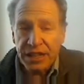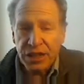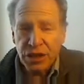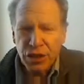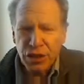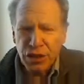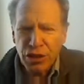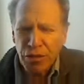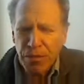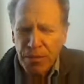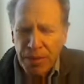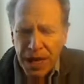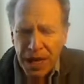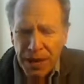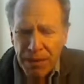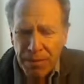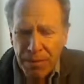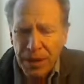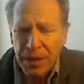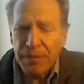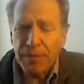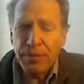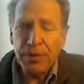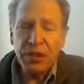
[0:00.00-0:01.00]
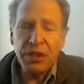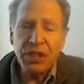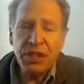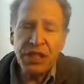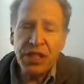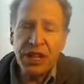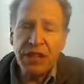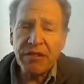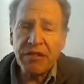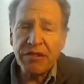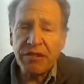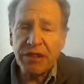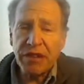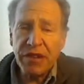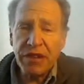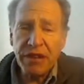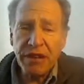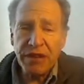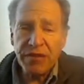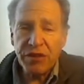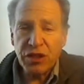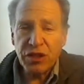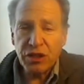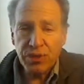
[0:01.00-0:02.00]
So many people, sadly
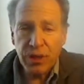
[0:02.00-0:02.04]
enough,